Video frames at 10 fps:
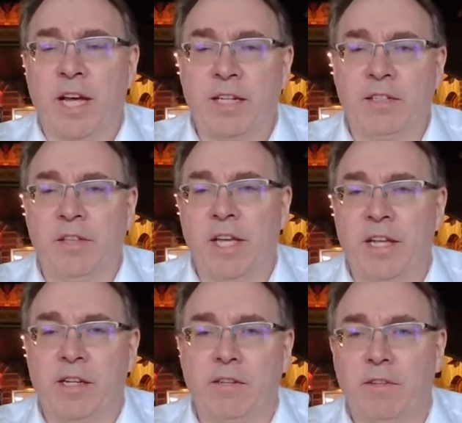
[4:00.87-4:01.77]
that they
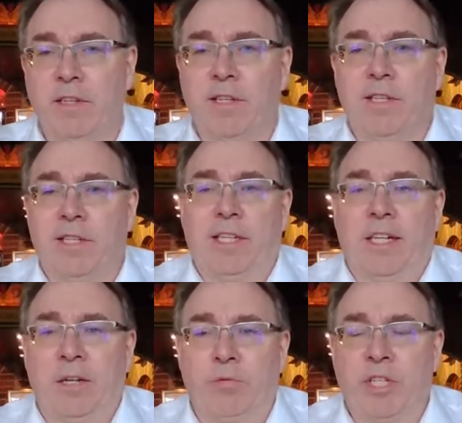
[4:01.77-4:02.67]
can
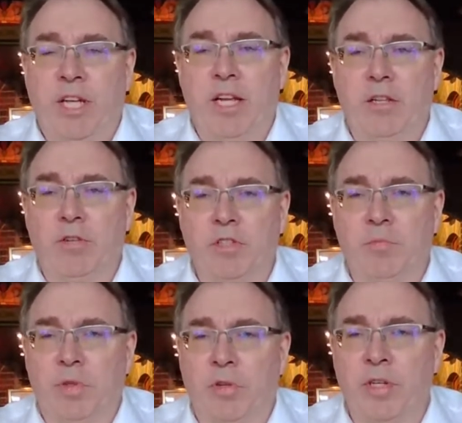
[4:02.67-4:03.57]
retain those
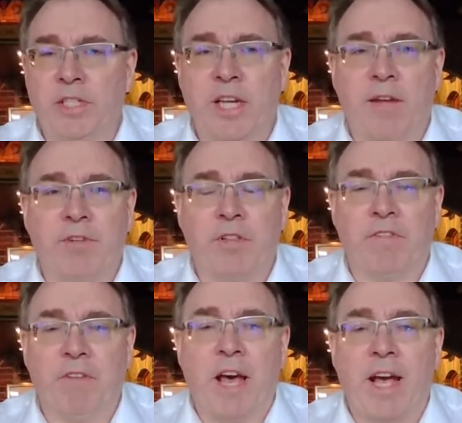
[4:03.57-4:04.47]
employees after
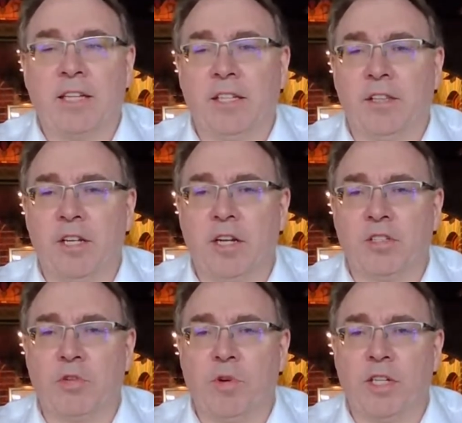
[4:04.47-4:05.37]
the fact. And they
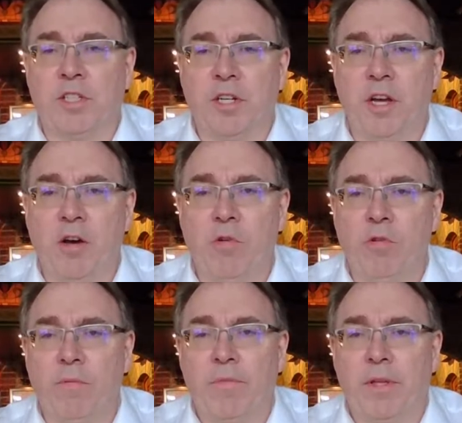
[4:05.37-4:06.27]
also want to
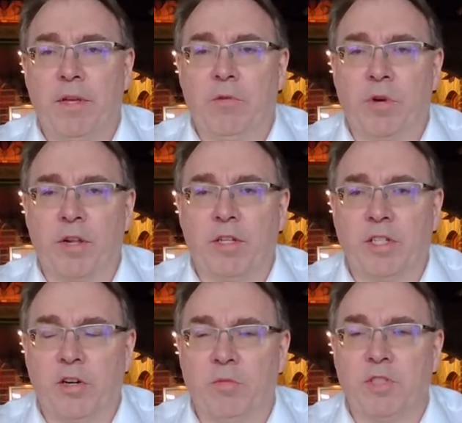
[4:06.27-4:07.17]
know what are the
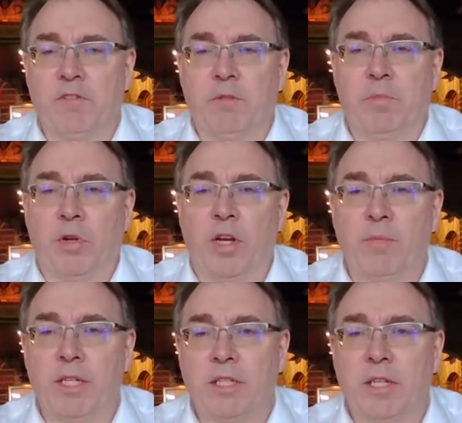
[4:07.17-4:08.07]
terms of
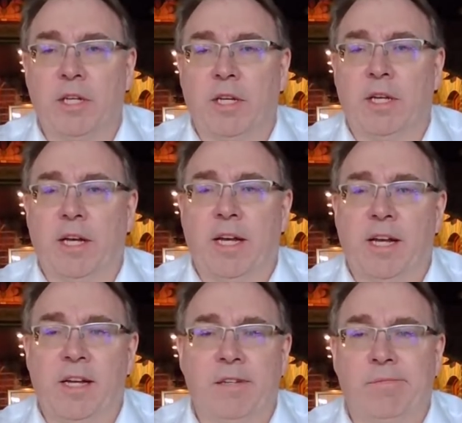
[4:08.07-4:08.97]
employment,
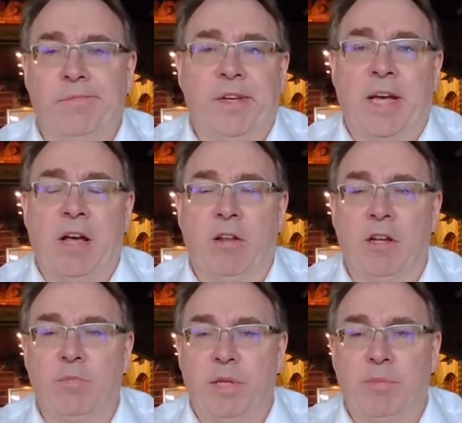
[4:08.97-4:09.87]
how
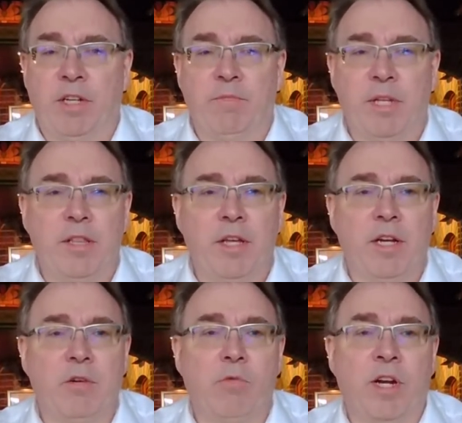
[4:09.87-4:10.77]
long people have been
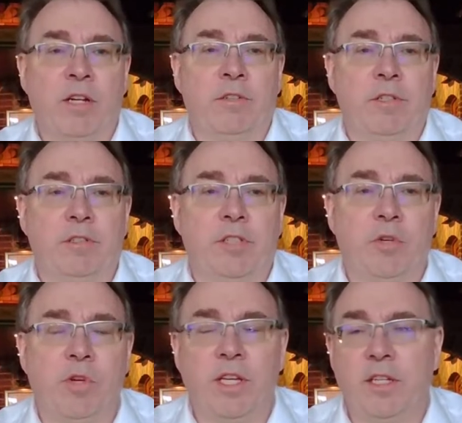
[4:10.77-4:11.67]
there, what are their
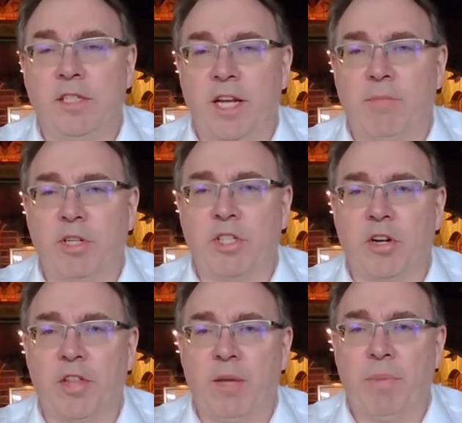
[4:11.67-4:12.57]
duties, how much
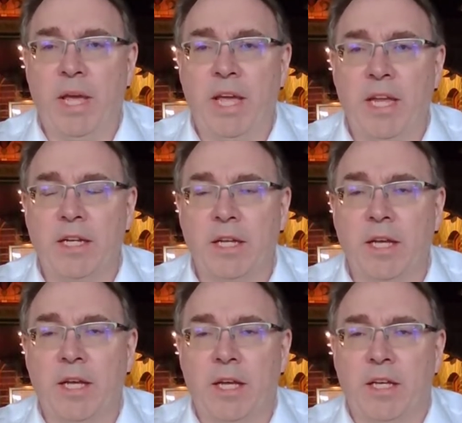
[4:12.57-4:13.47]
are they paid.
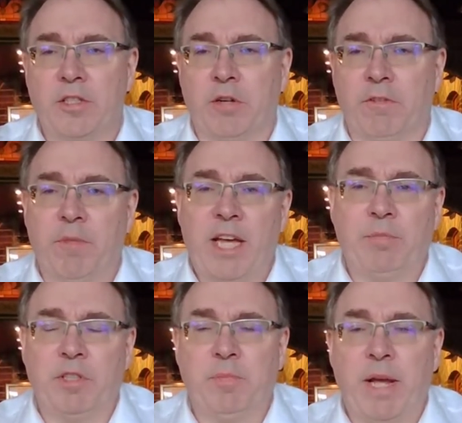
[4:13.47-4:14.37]
So from
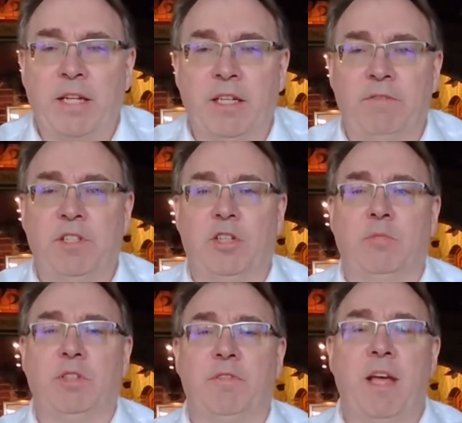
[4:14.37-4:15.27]
that perspective, in
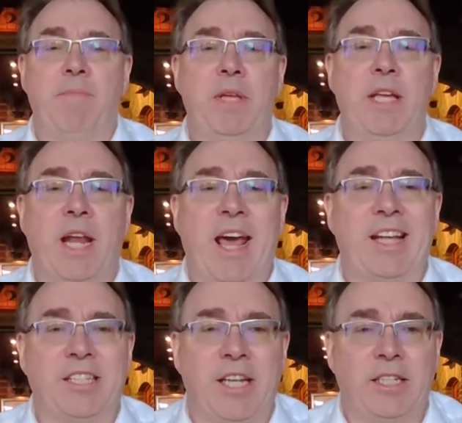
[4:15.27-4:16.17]
terms of them being an
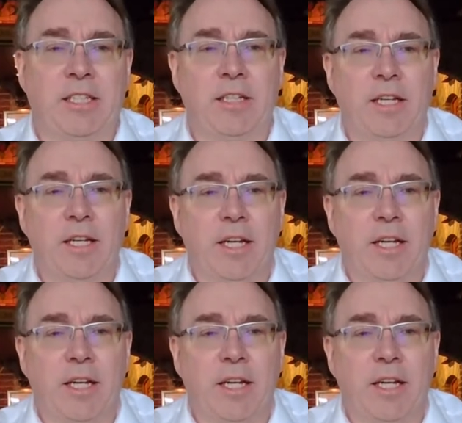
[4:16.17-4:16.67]
asset,